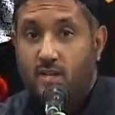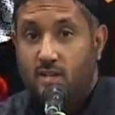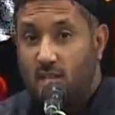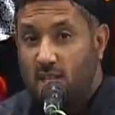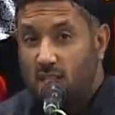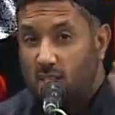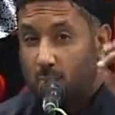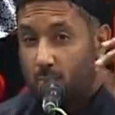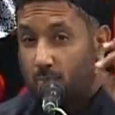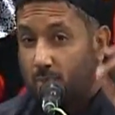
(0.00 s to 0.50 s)

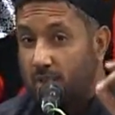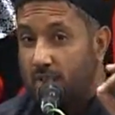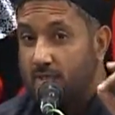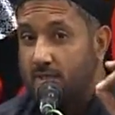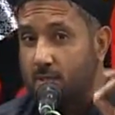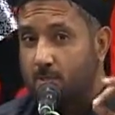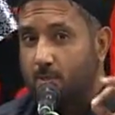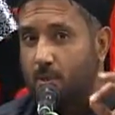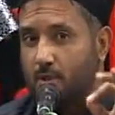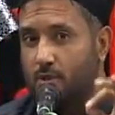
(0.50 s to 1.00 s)
See the
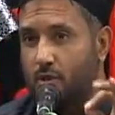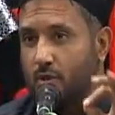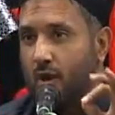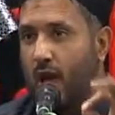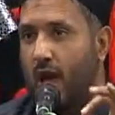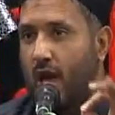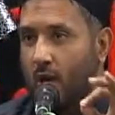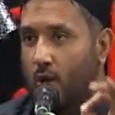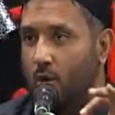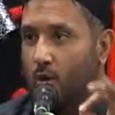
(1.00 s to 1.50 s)
principles of
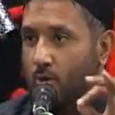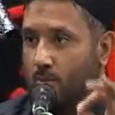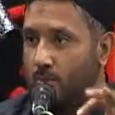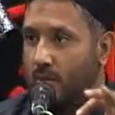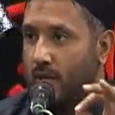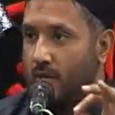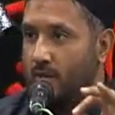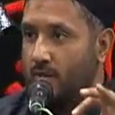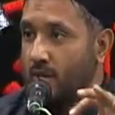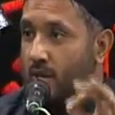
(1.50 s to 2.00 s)
Ahlul
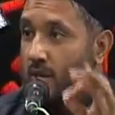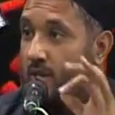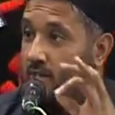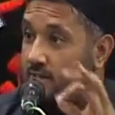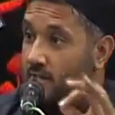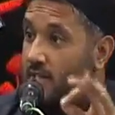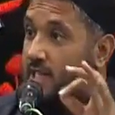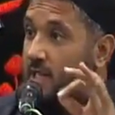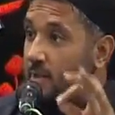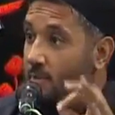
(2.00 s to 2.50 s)
Bayt.
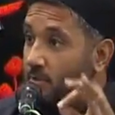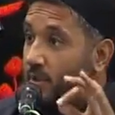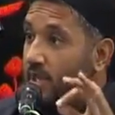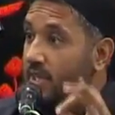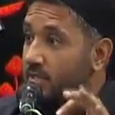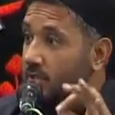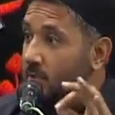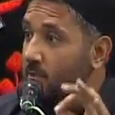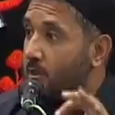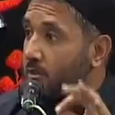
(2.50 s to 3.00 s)
See the
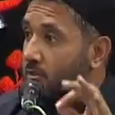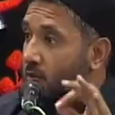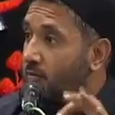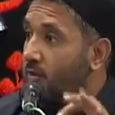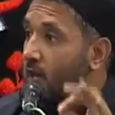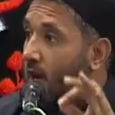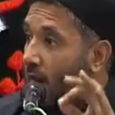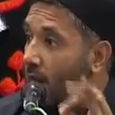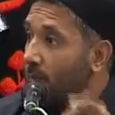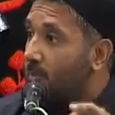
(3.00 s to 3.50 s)
principles
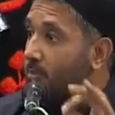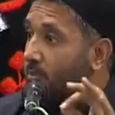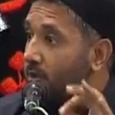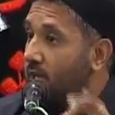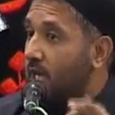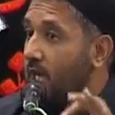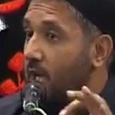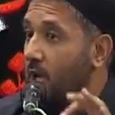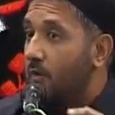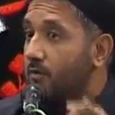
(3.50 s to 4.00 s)
of the
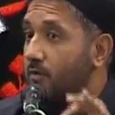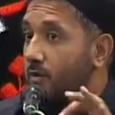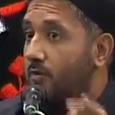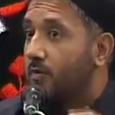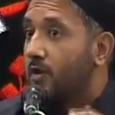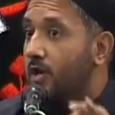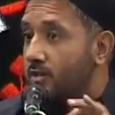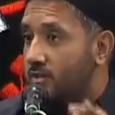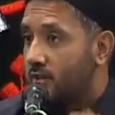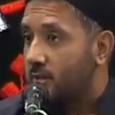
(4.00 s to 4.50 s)
upbringing of the
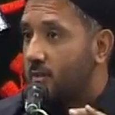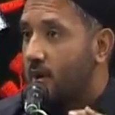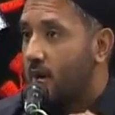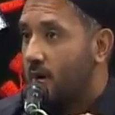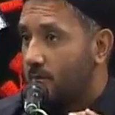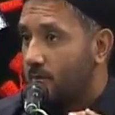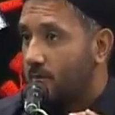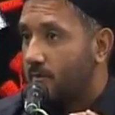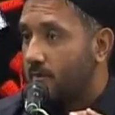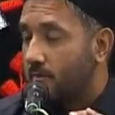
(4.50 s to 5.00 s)
first
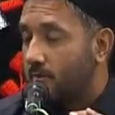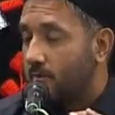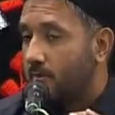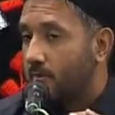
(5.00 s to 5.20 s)
Imam.